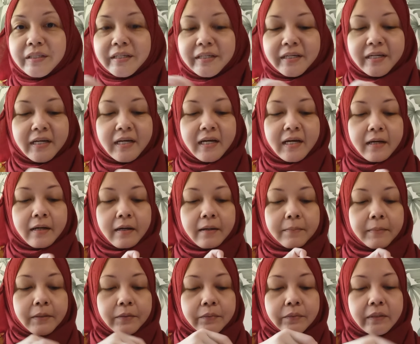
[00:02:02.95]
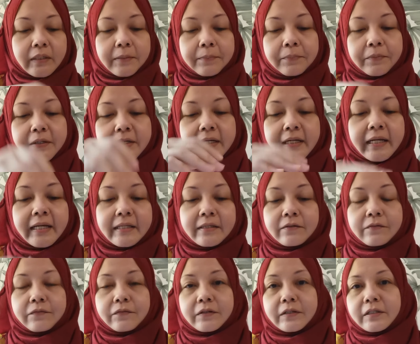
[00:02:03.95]
the Marula
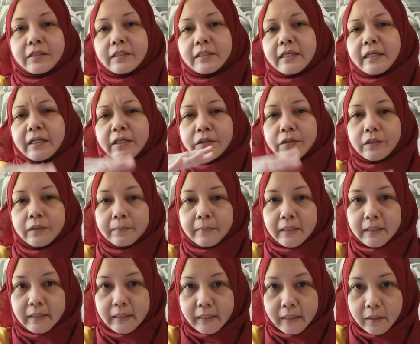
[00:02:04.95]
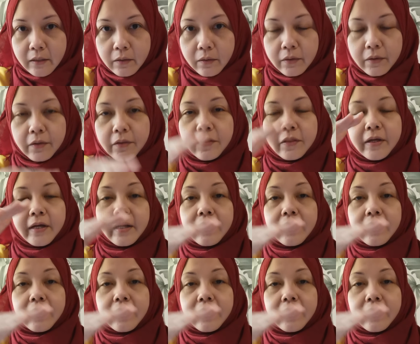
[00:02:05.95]
pre-cleanse first and use the muslin cloth,